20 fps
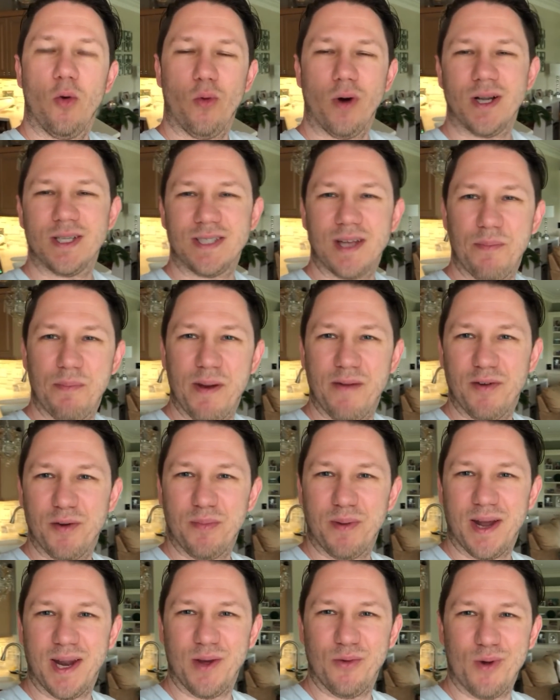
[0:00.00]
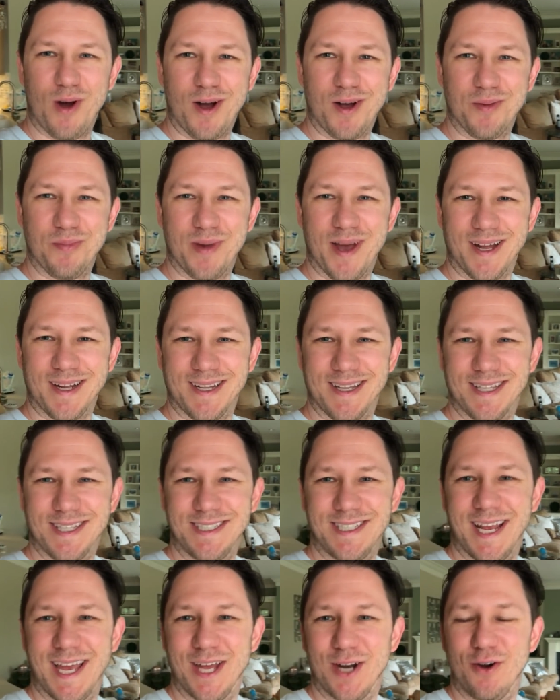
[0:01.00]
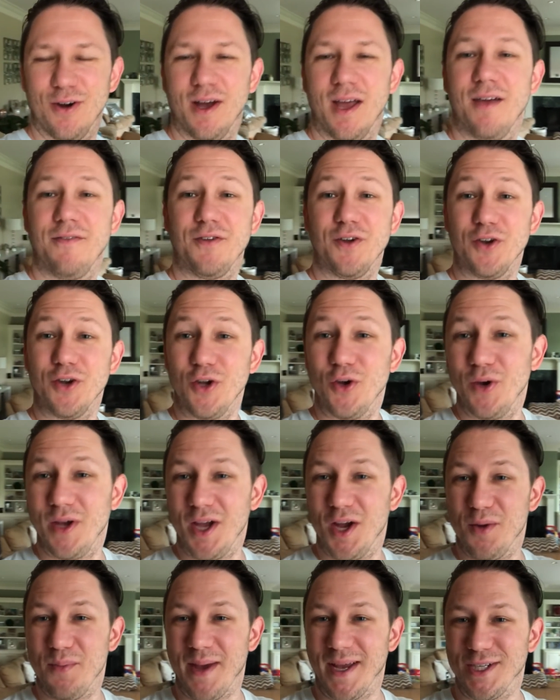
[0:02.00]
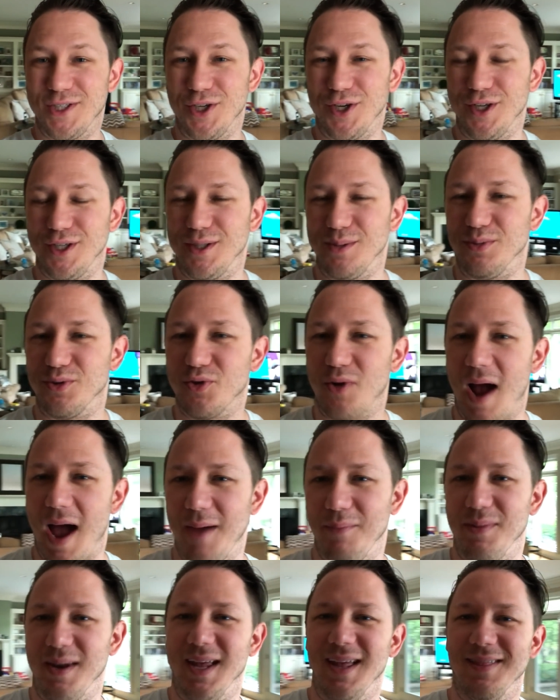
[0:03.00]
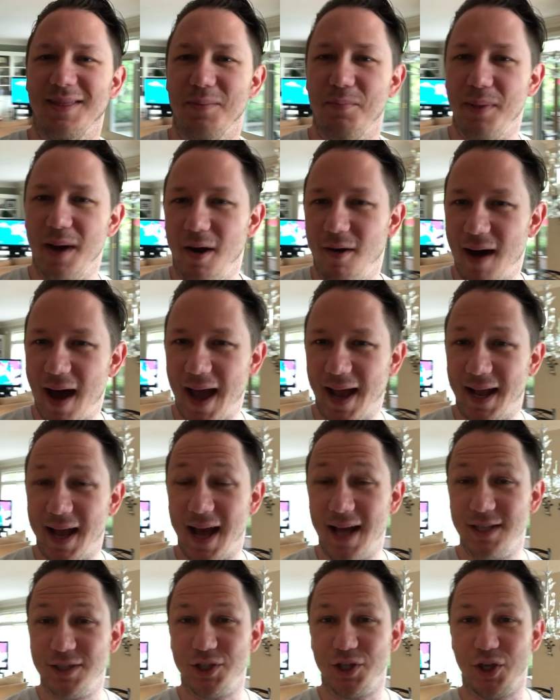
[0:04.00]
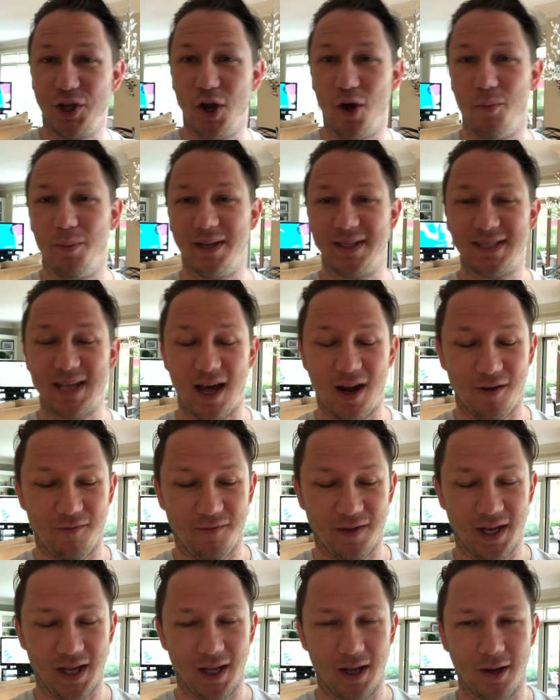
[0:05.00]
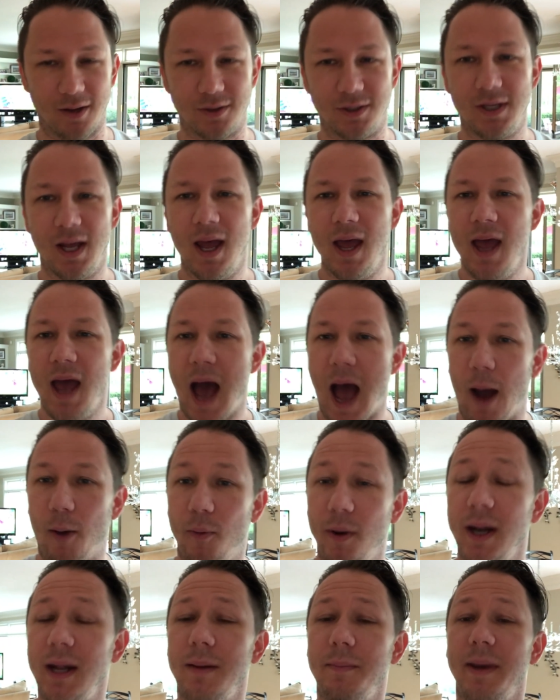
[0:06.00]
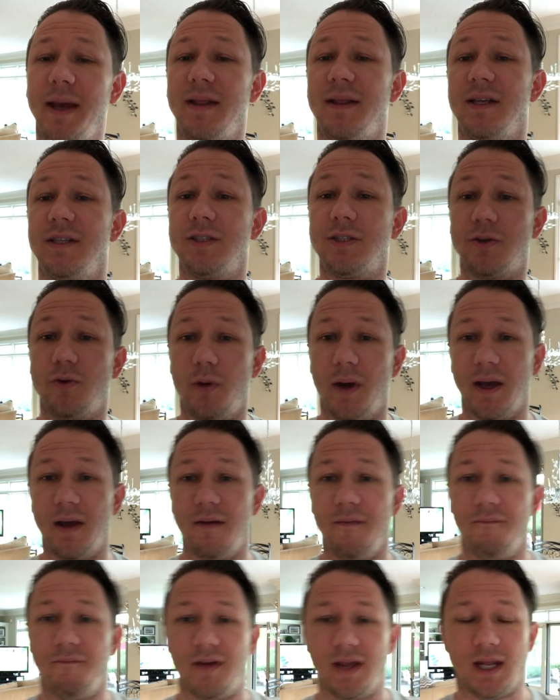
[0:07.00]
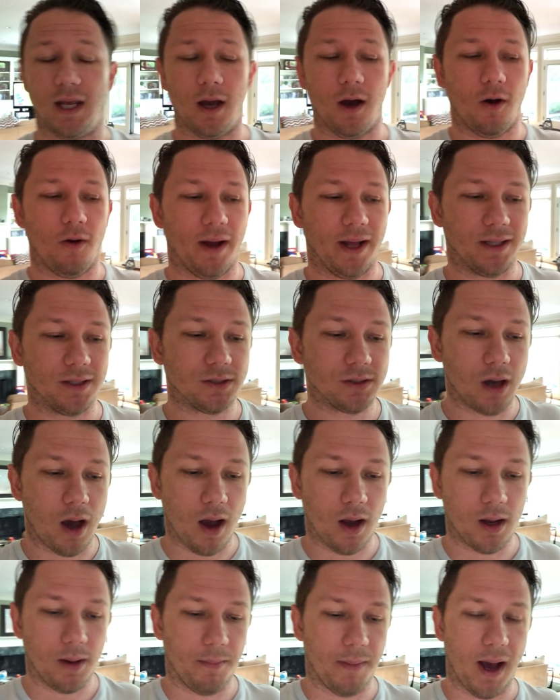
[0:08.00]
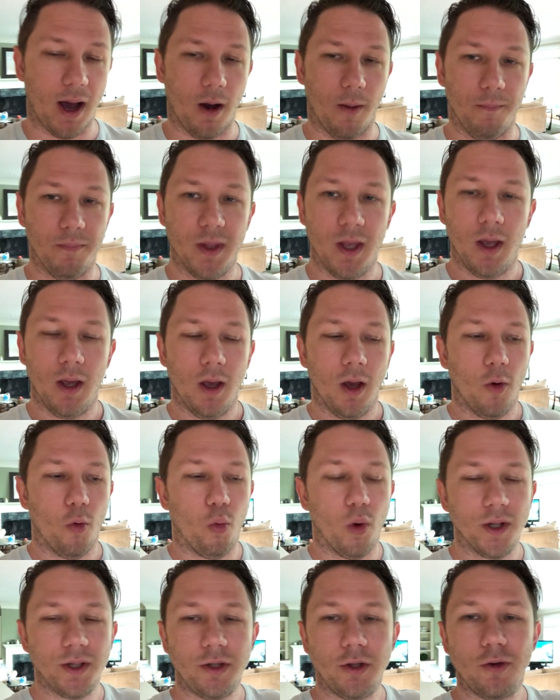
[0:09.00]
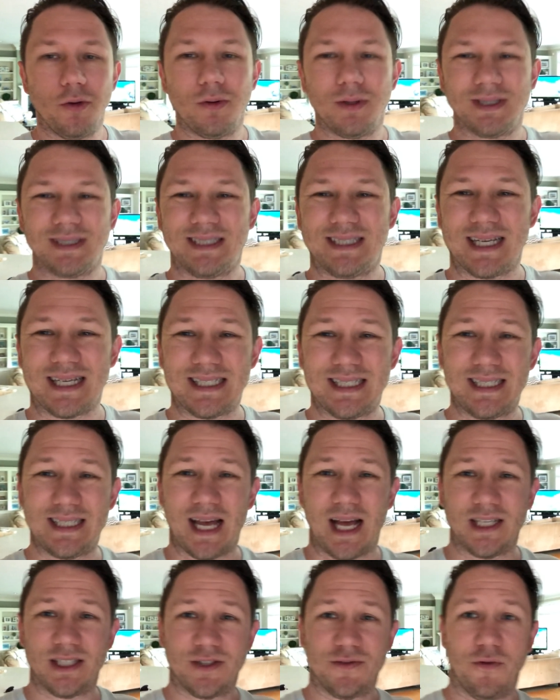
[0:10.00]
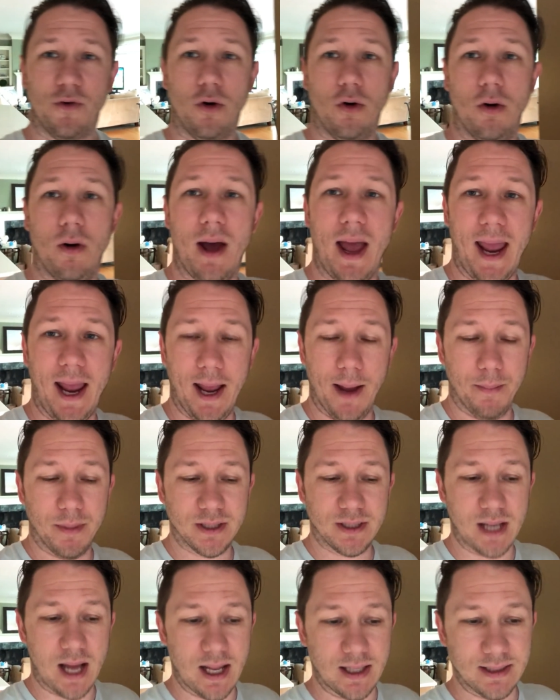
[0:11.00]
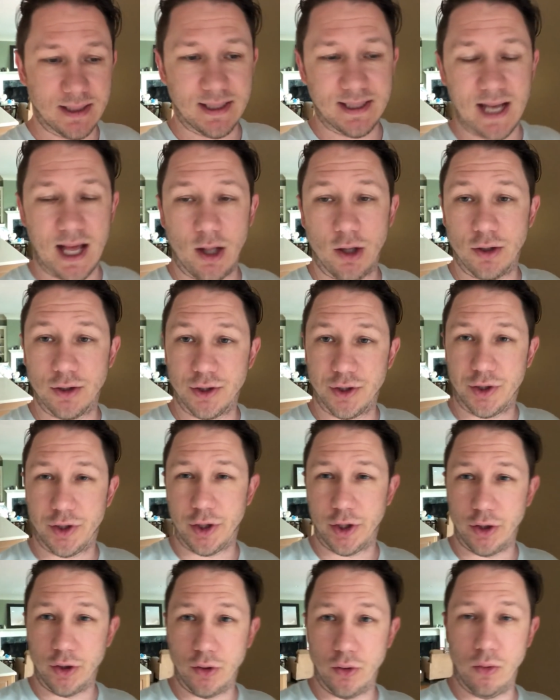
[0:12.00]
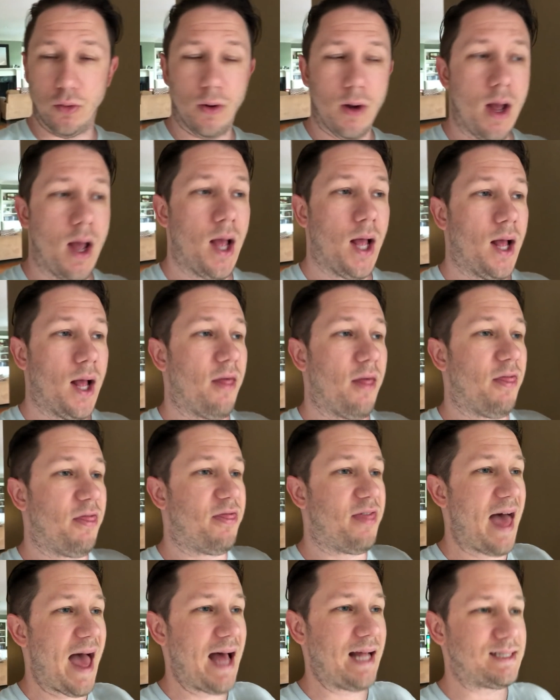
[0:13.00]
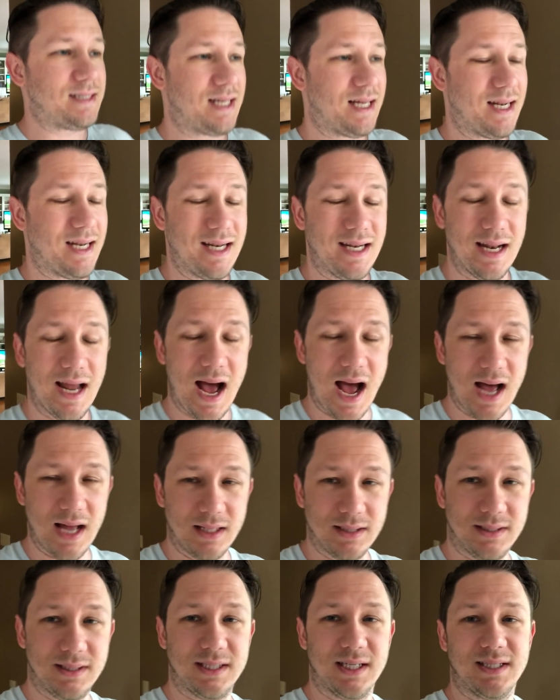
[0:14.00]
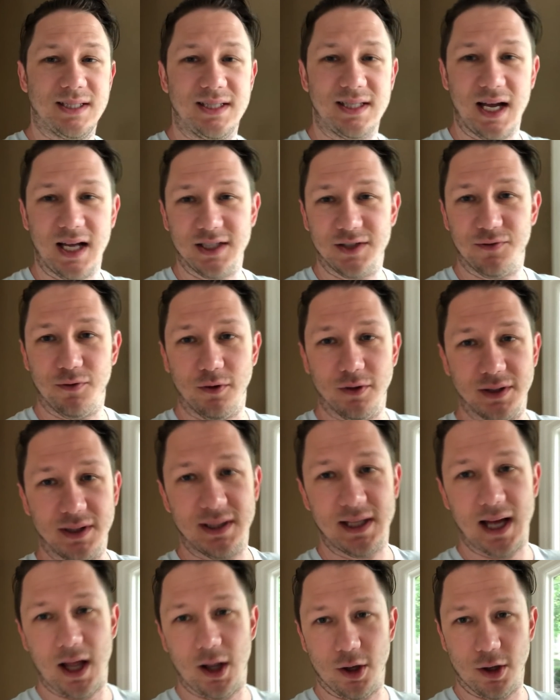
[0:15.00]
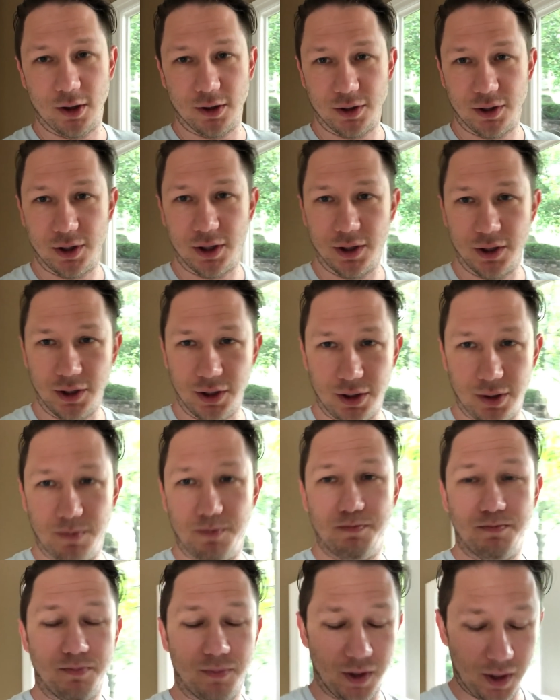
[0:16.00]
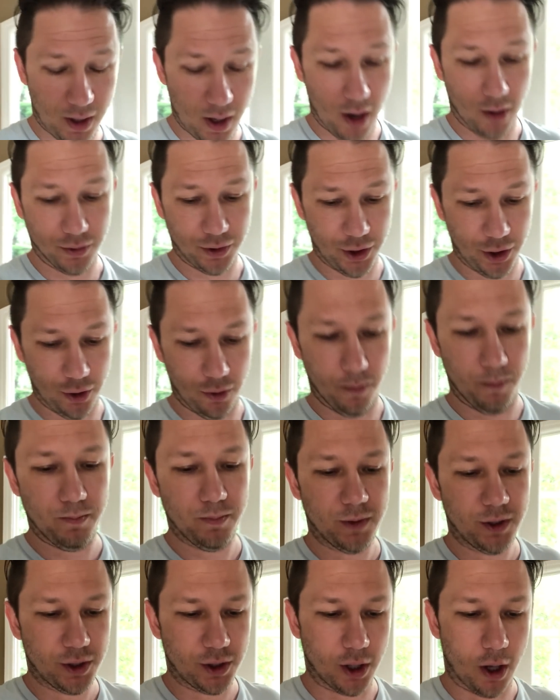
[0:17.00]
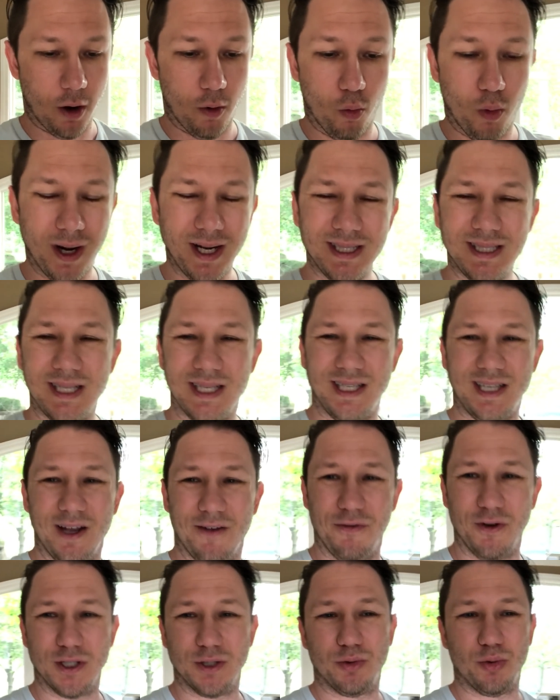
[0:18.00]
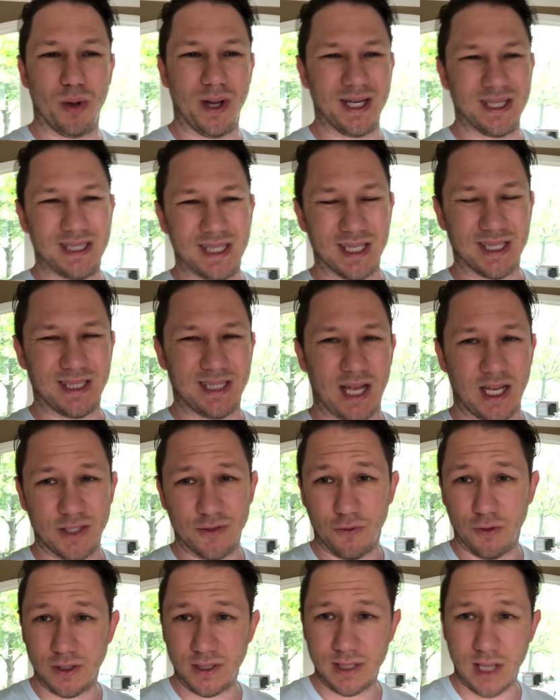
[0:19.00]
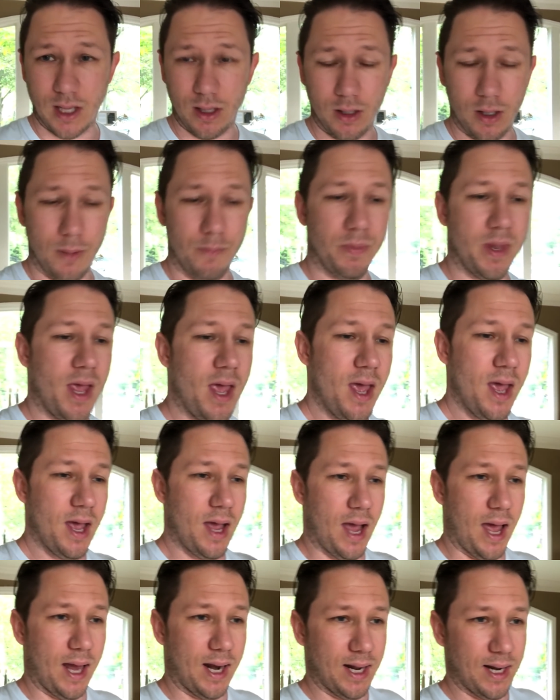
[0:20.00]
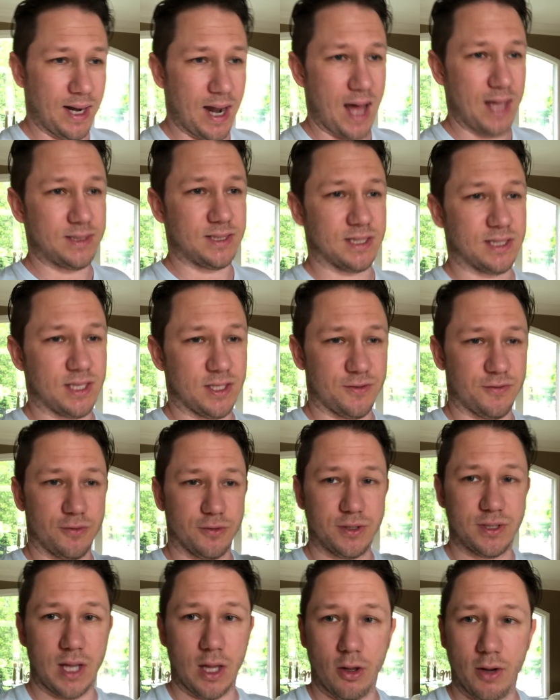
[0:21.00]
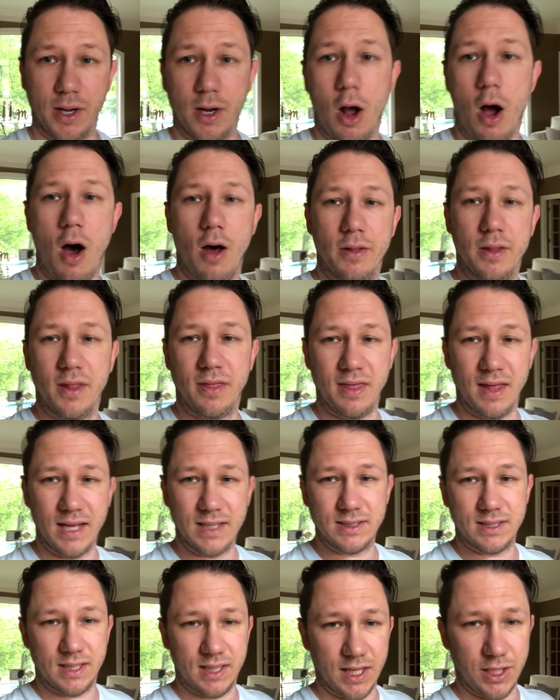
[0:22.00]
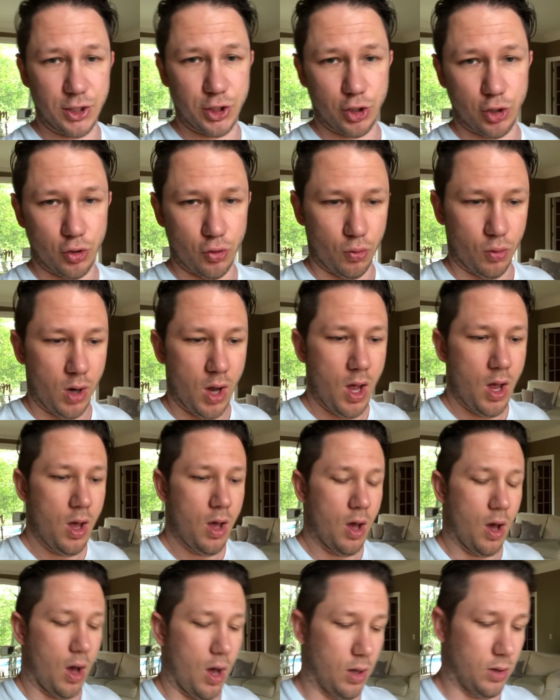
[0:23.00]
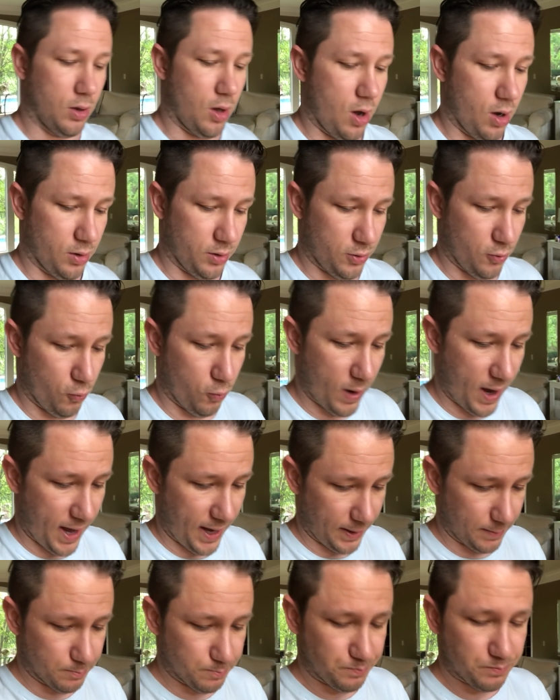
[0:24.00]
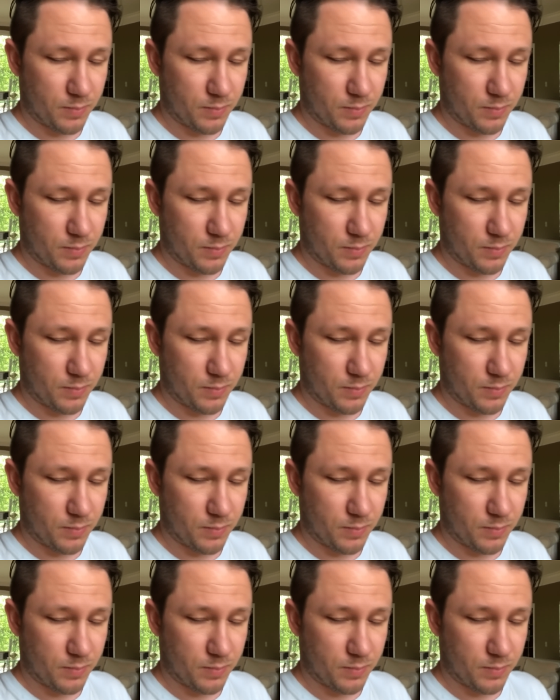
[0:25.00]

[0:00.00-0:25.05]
What is up, everybody? Welcome back to the channel. If you're new here, make sure you subscribe and hit the bell icon so you don't miss out on videos. I wanted to make this quick video and talk about what do successful Amazon sellers do that non-successful sellers, do. So what is the difference between a successful seller and a not successful seller and all the things that they do along the way?